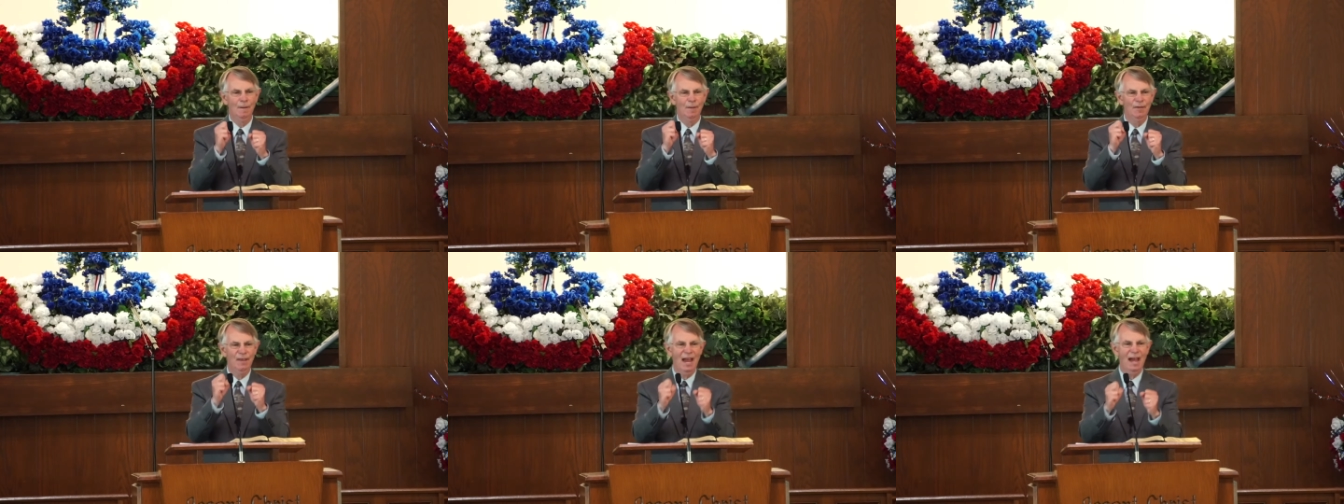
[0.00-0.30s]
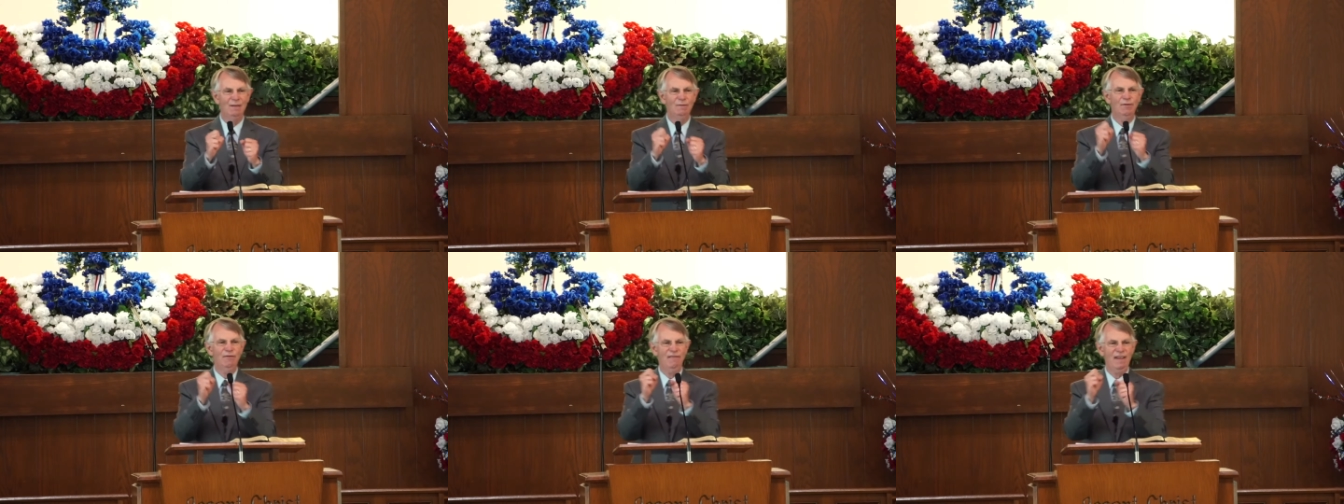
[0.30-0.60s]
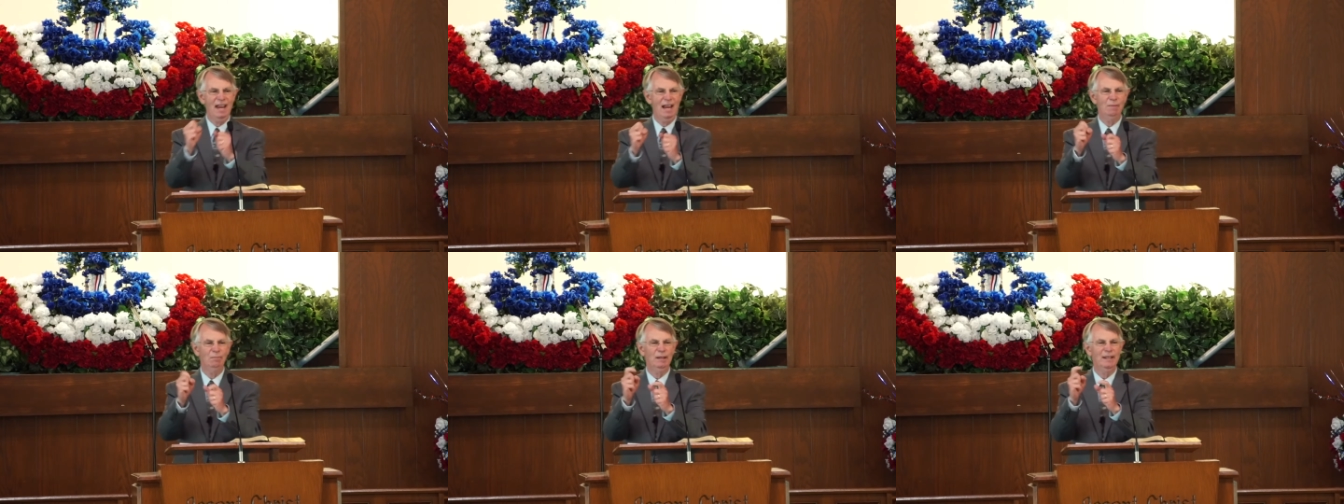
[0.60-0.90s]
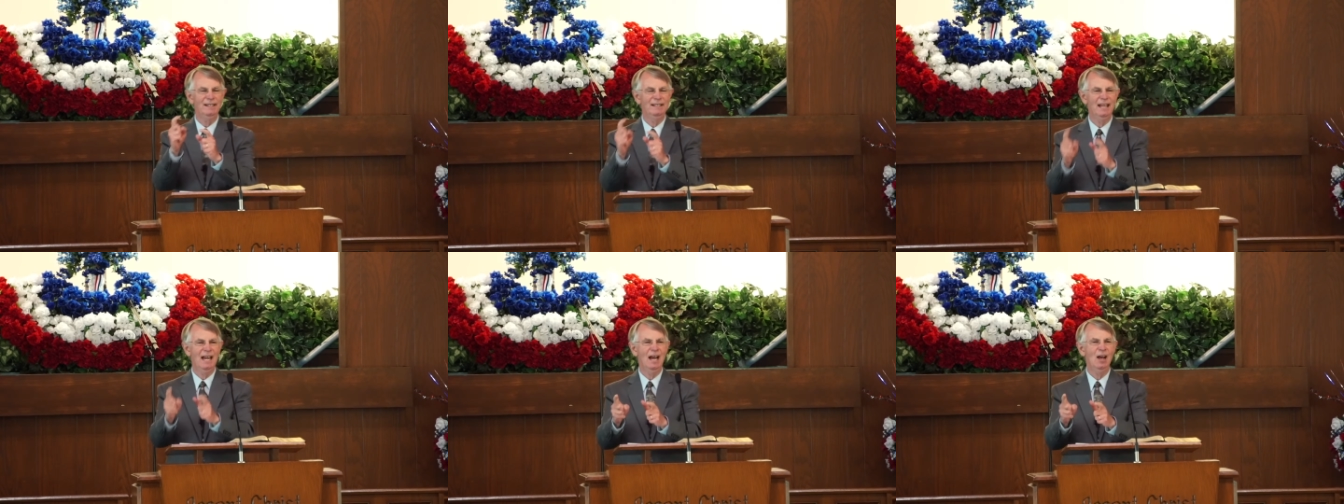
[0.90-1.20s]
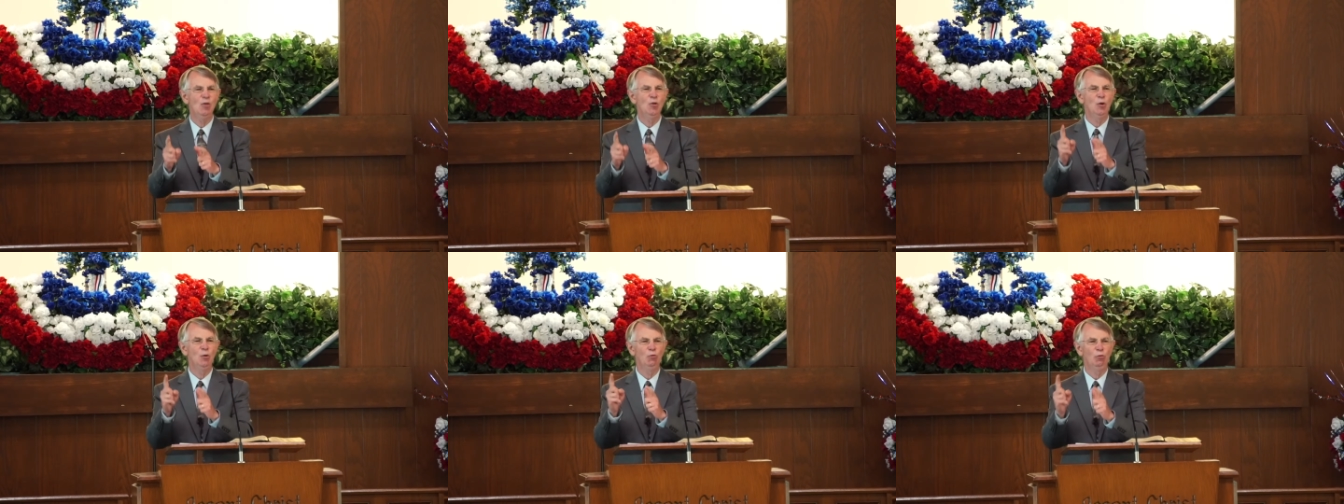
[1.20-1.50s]
that family
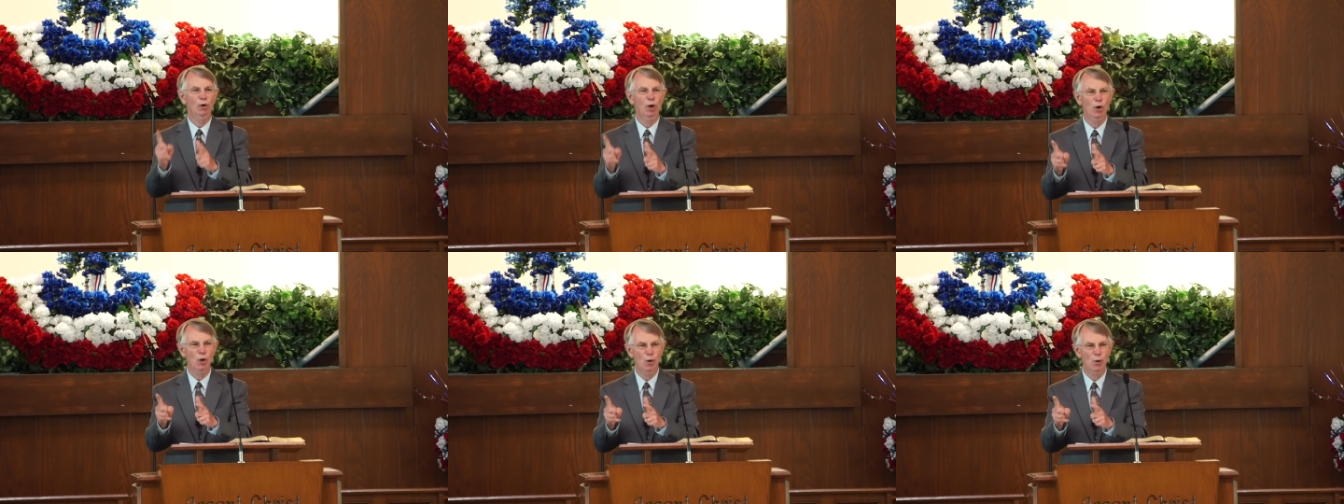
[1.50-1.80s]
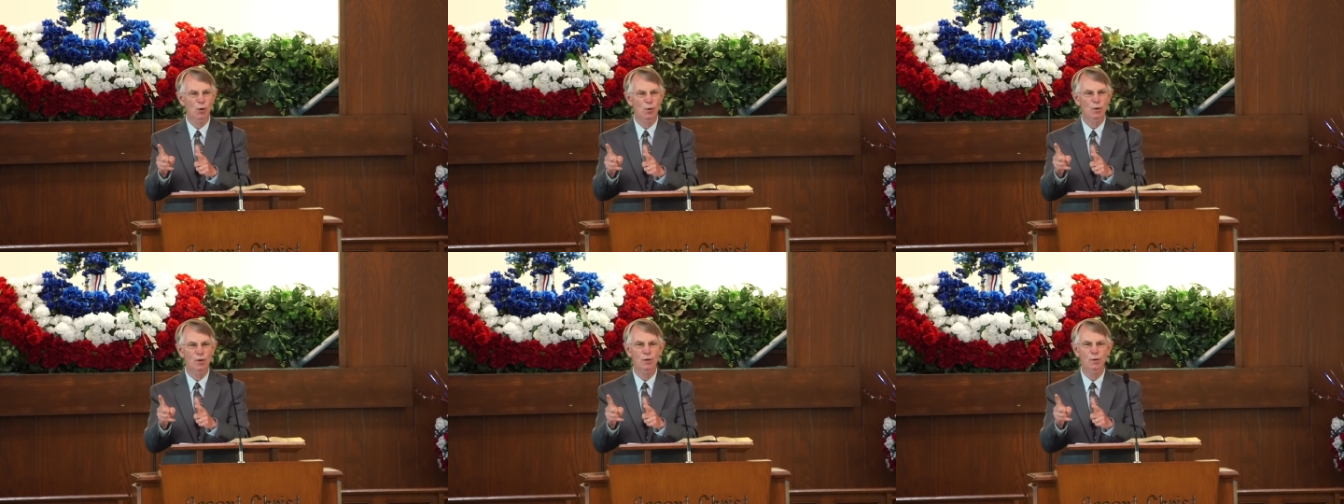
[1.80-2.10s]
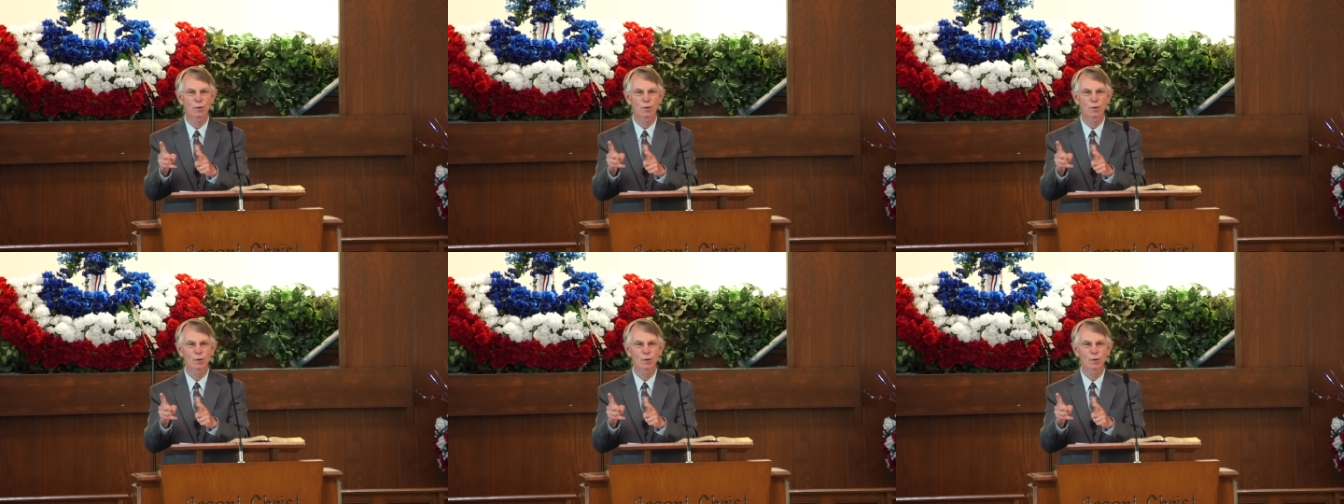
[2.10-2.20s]
down the road